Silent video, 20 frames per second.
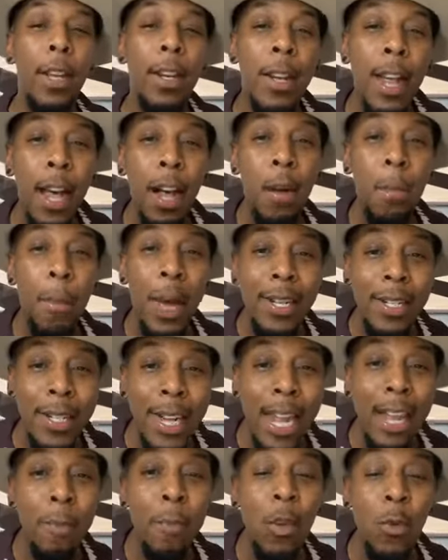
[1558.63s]
Now, my
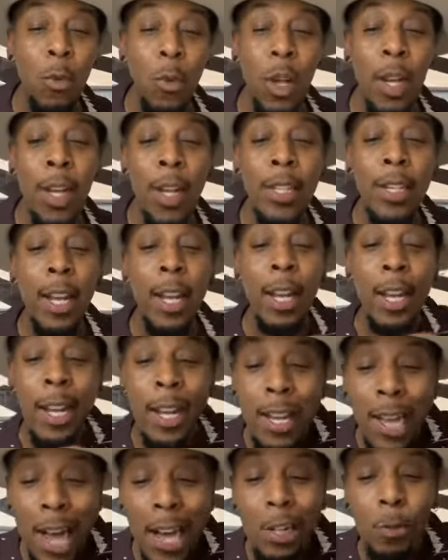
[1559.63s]
statement was
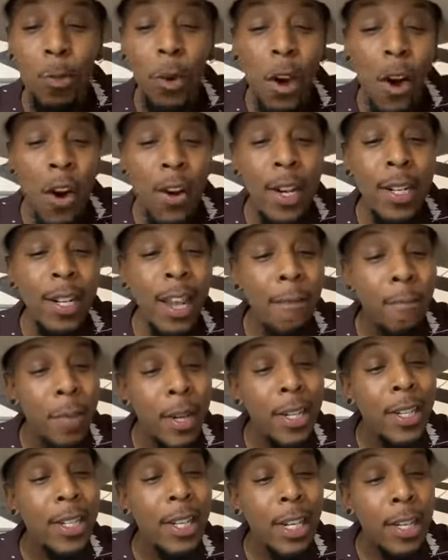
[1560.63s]
gospel artists have
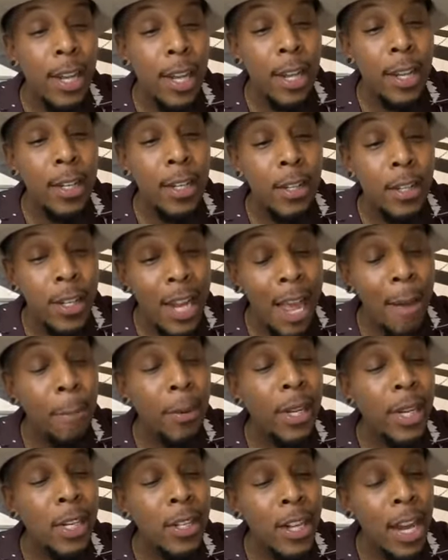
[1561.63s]
been uh,
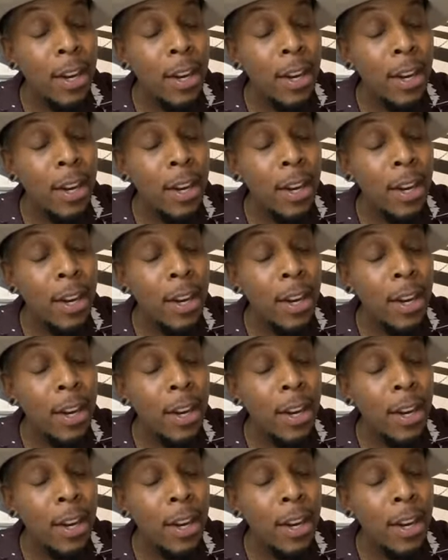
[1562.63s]
sampling